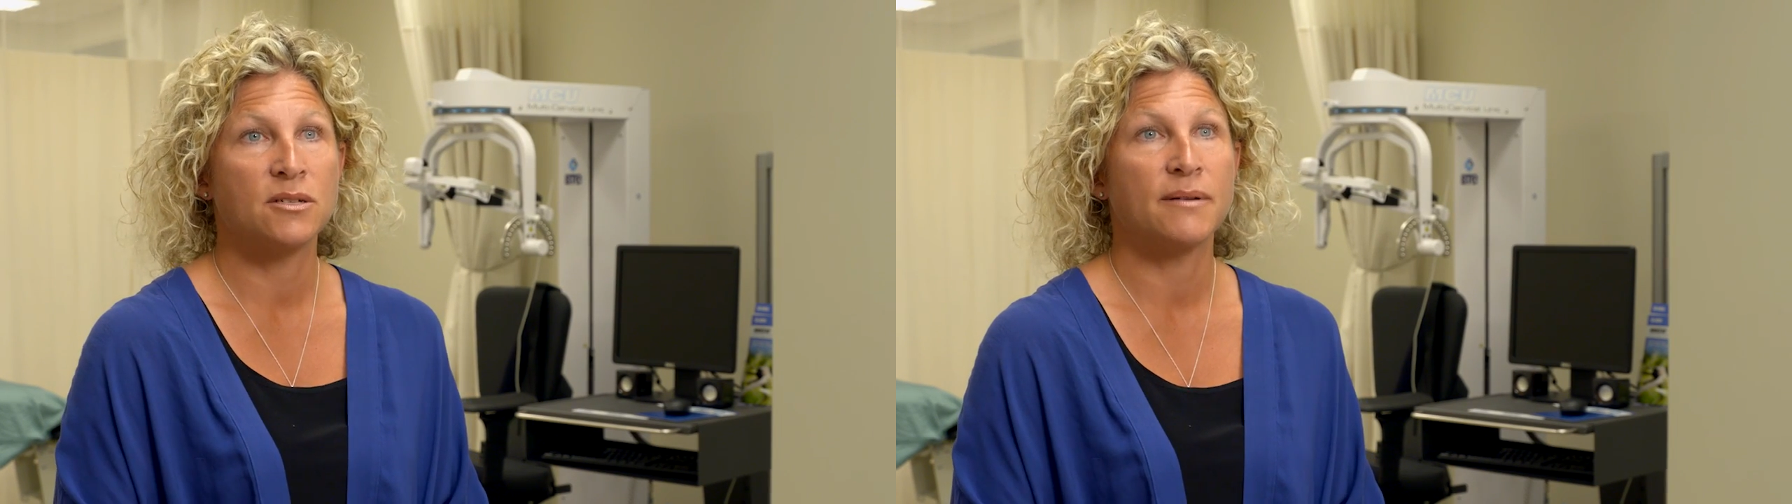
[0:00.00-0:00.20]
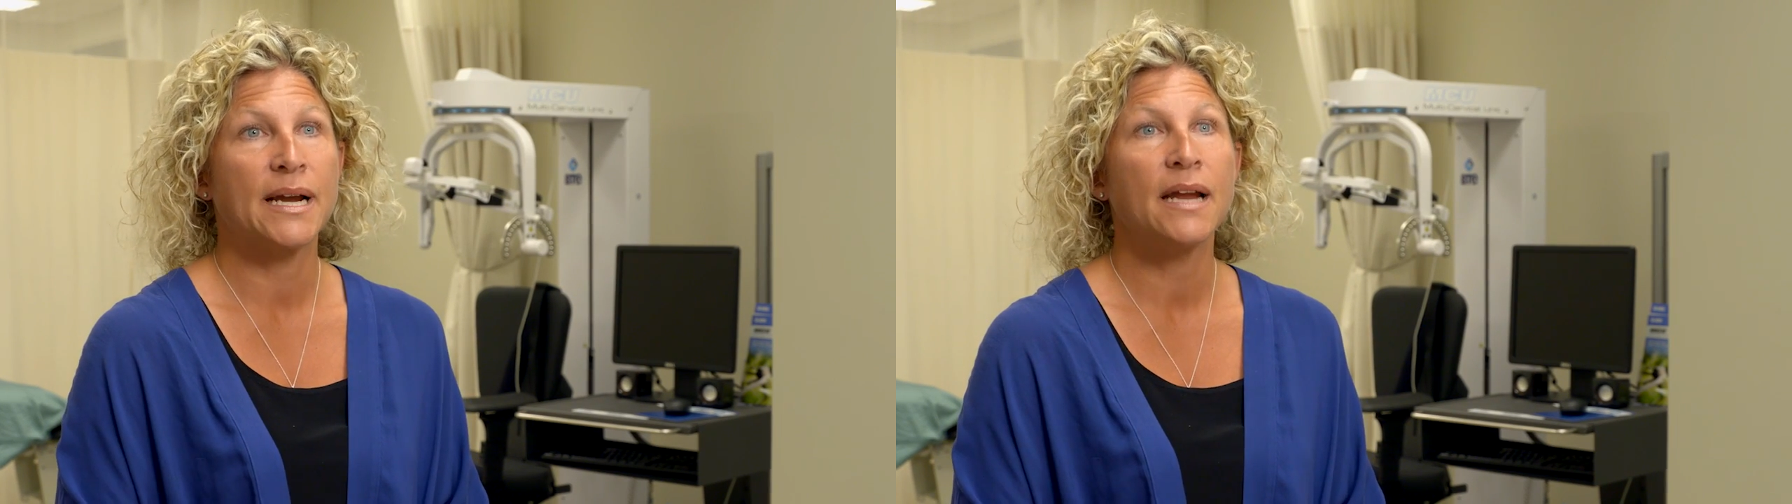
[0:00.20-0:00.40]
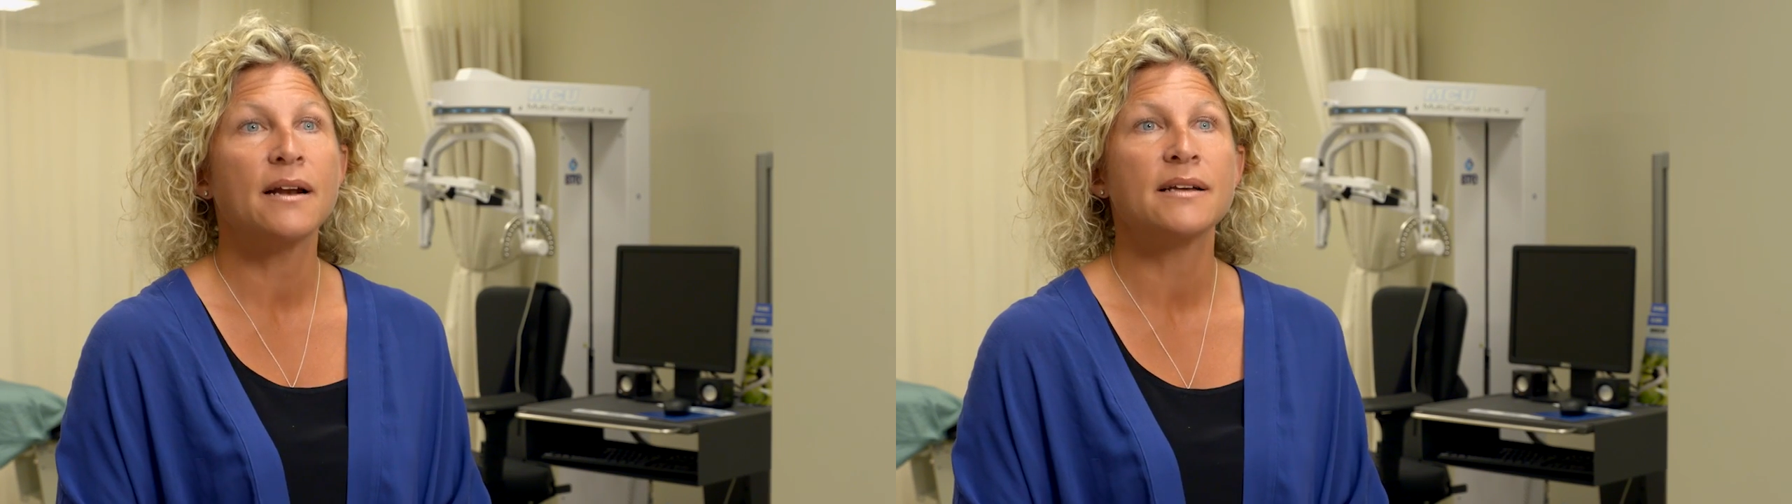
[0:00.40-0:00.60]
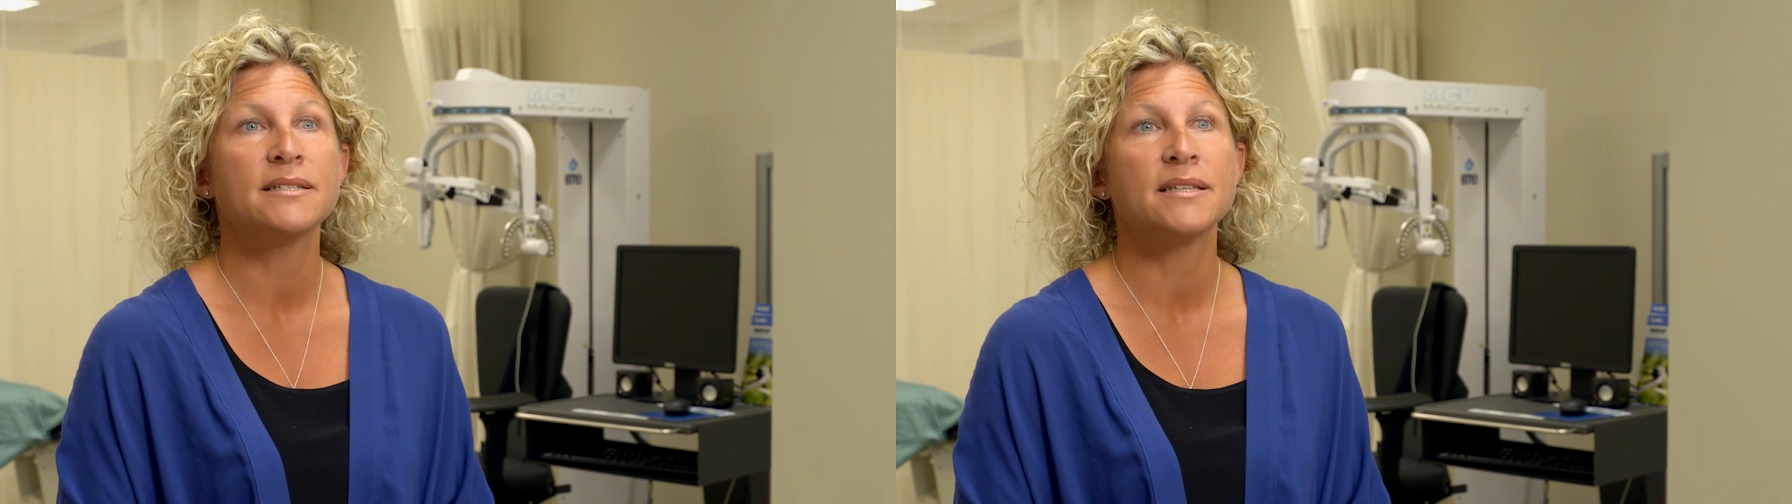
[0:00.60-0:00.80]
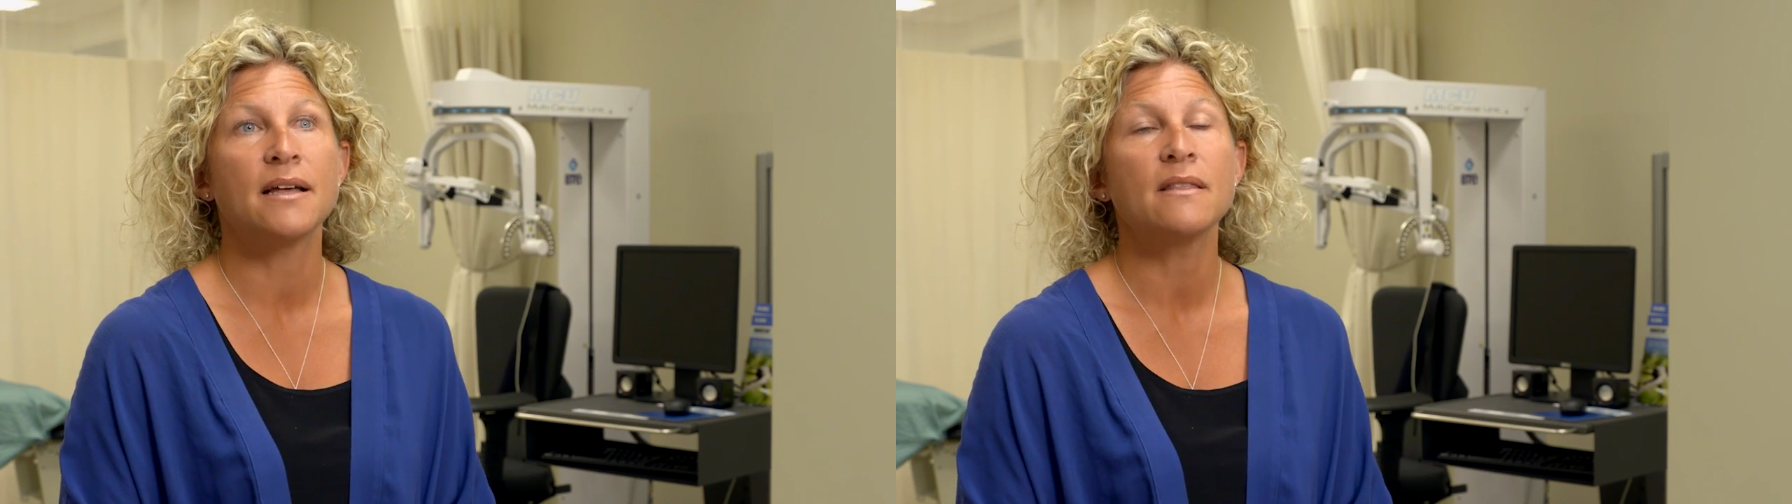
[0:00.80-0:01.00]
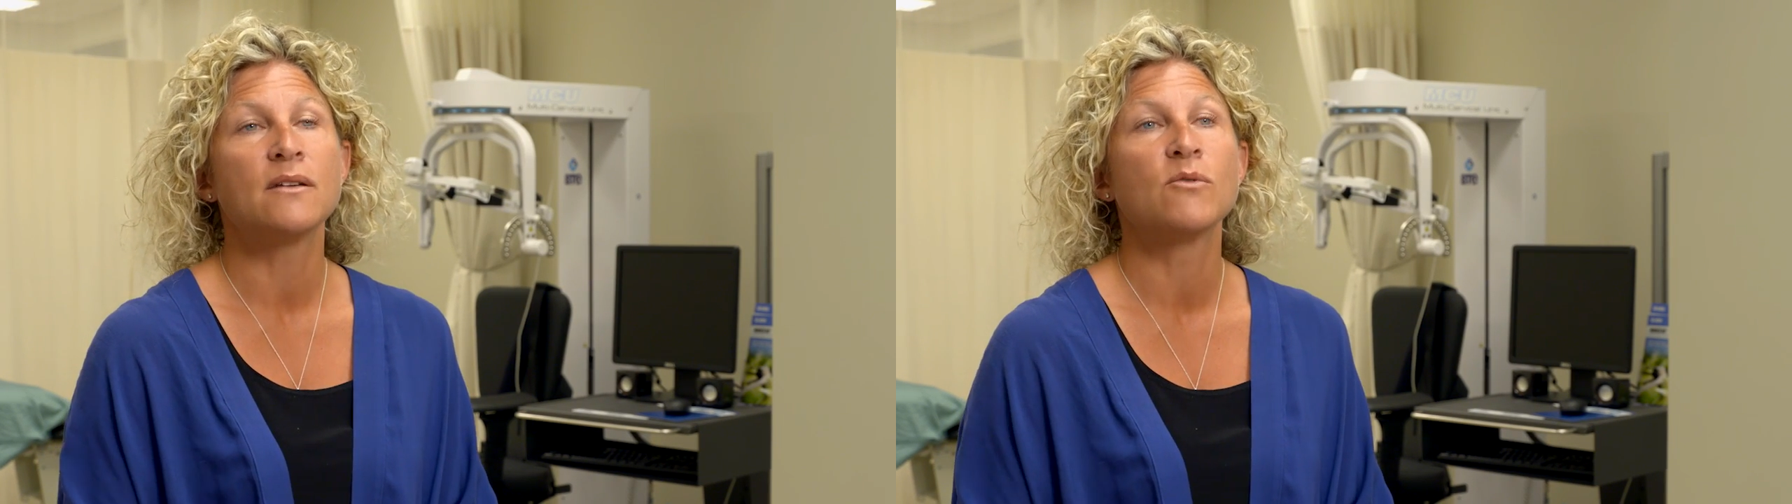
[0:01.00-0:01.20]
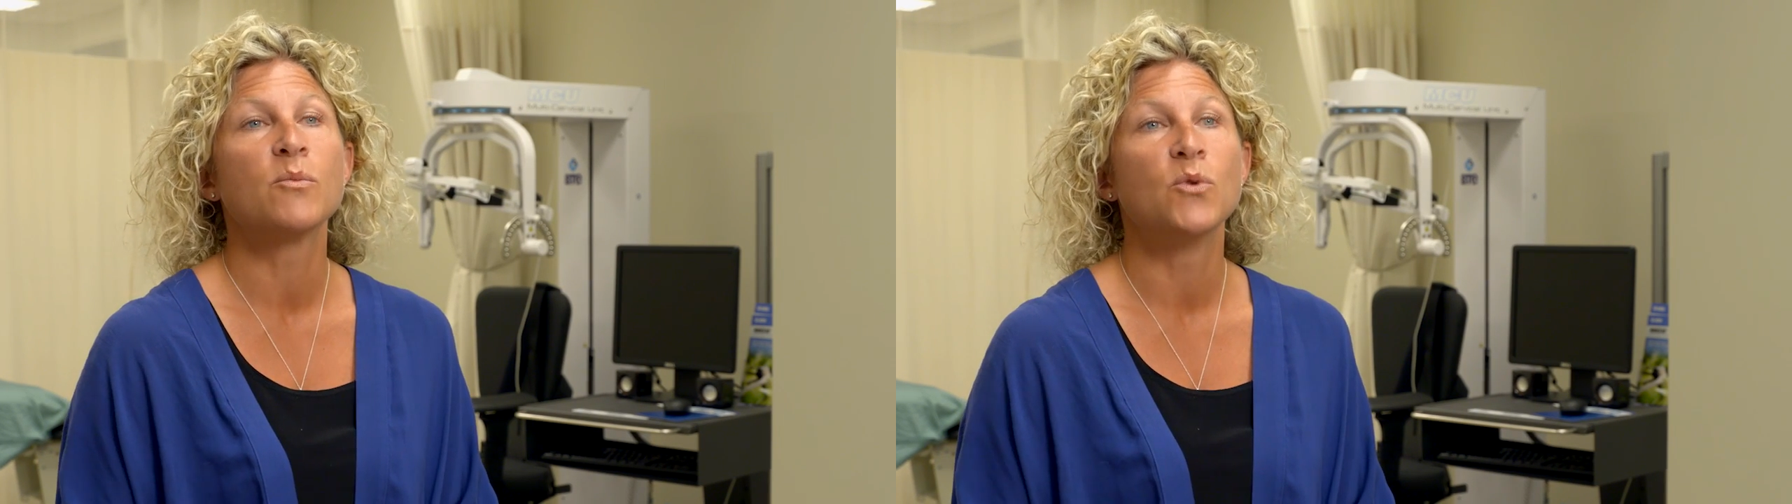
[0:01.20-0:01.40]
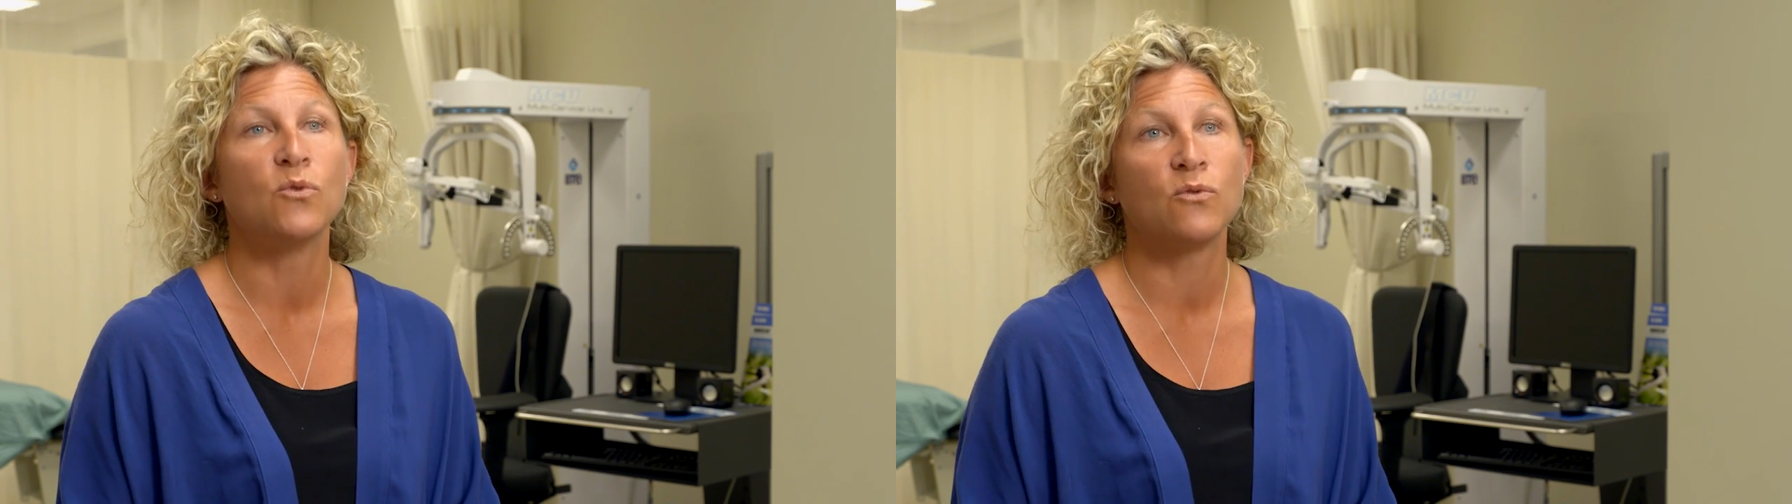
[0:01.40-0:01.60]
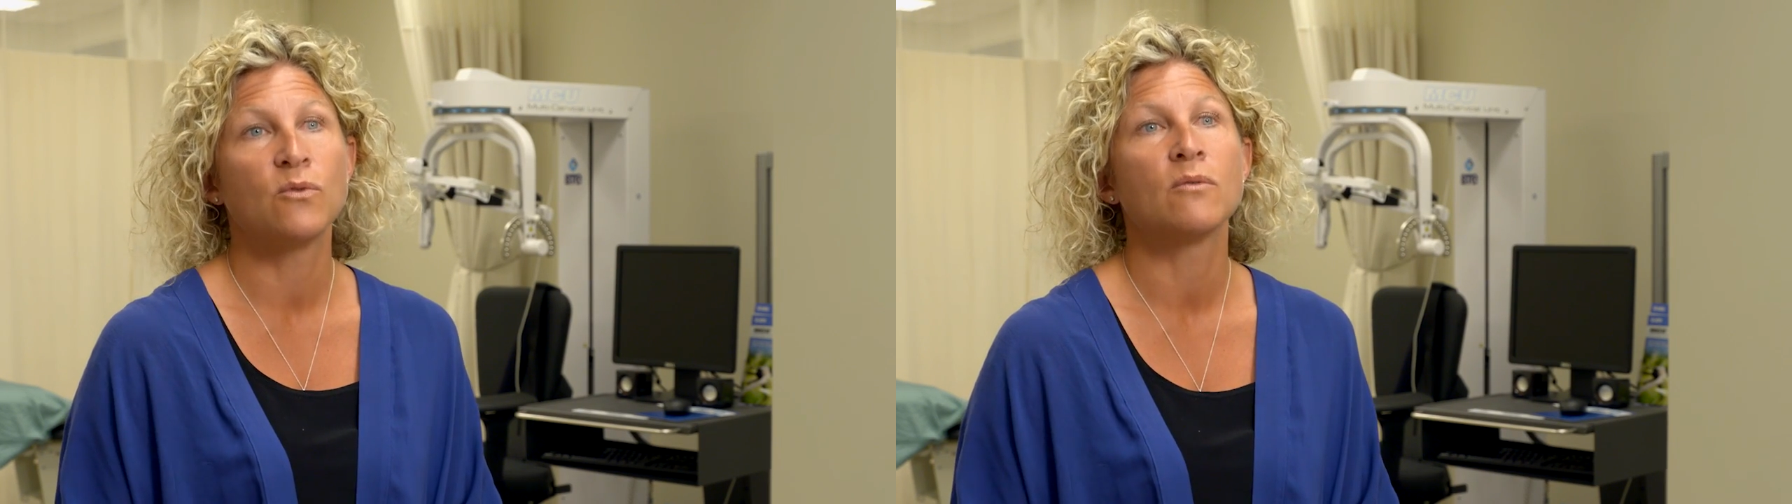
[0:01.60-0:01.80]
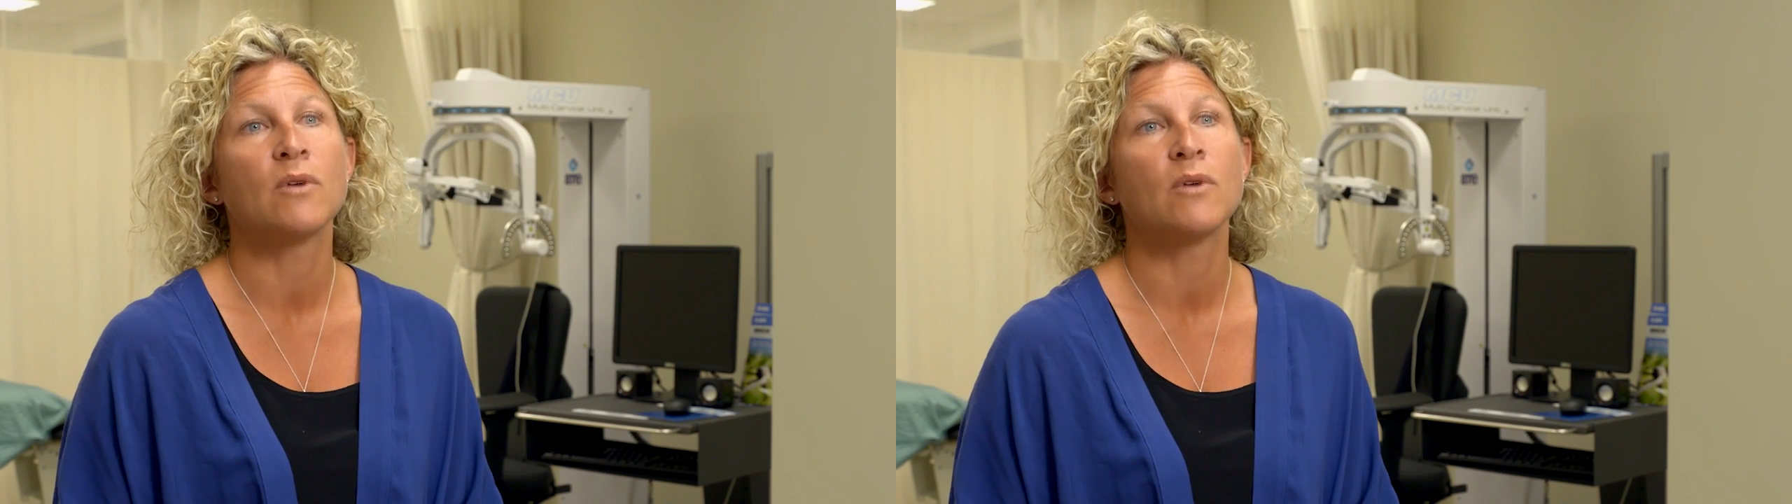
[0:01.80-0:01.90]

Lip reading: to recognize that and then remove